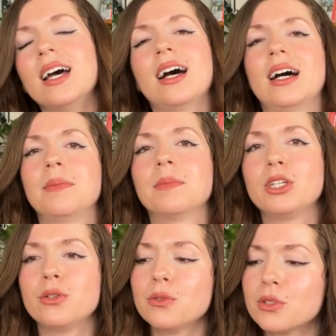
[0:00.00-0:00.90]
Um,
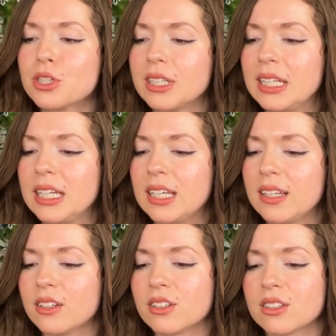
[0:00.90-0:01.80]
usually
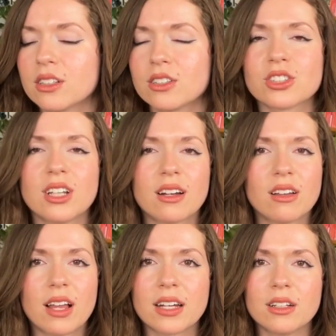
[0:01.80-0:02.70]
there's, there's not a
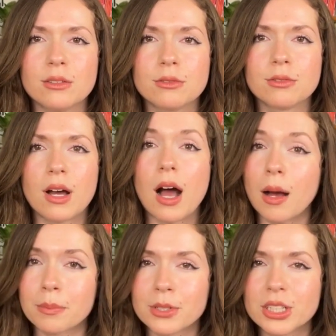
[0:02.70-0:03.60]
lot of
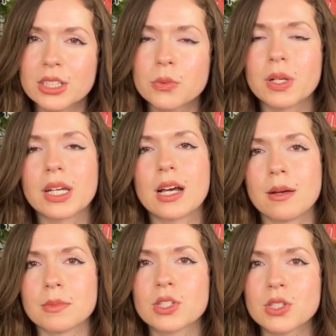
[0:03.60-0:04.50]
options when it
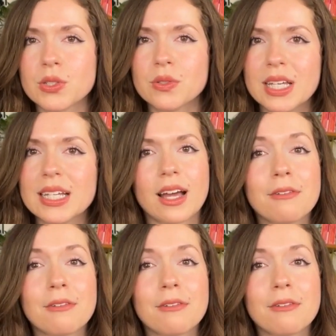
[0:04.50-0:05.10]
comes to this.